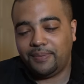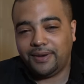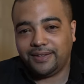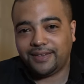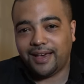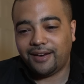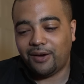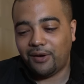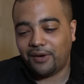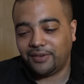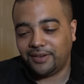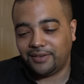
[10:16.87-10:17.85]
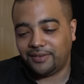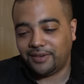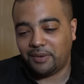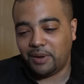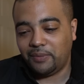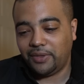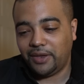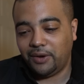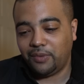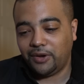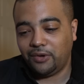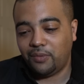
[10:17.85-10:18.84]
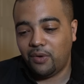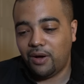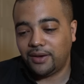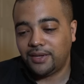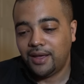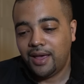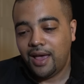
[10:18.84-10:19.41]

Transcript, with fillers: it's kind of hard to come up with anyone you'd want.